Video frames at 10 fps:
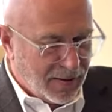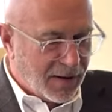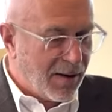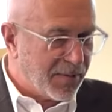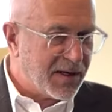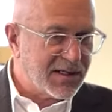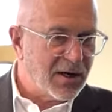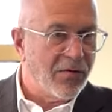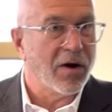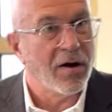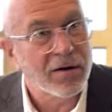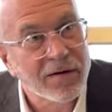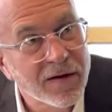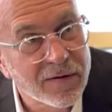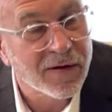Come, sit over here.
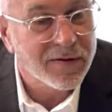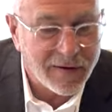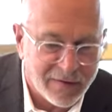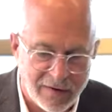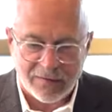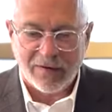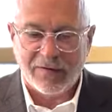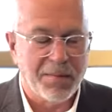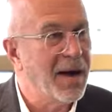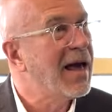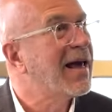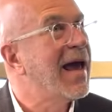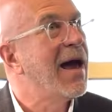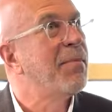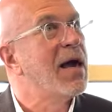Sit. Make a
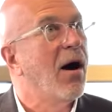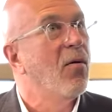cameo.